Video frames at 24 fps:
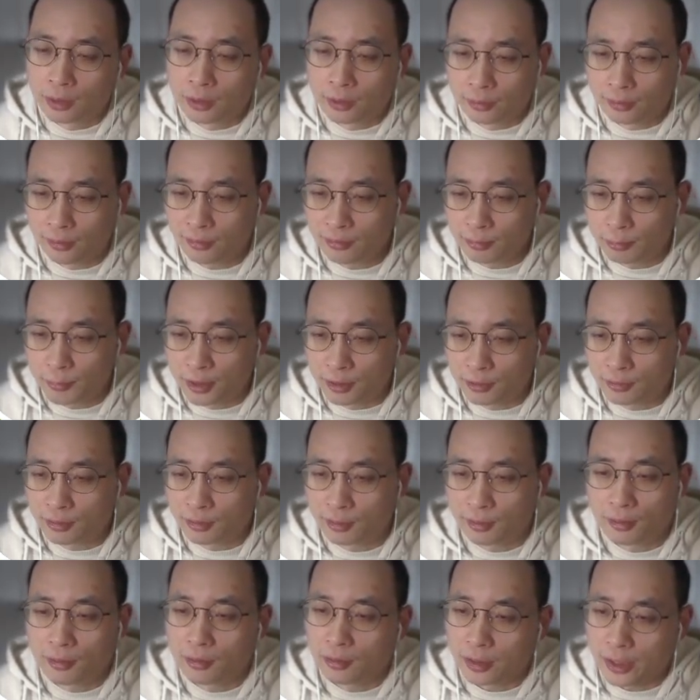This means
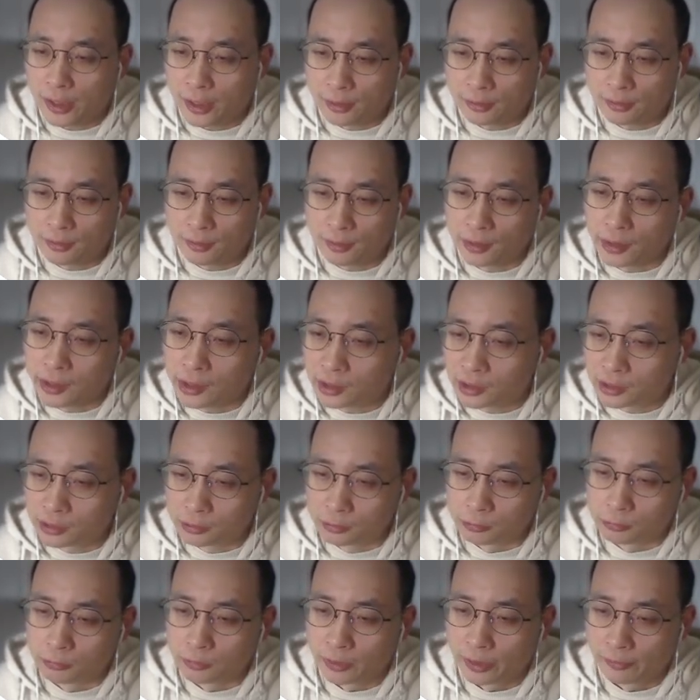that each rule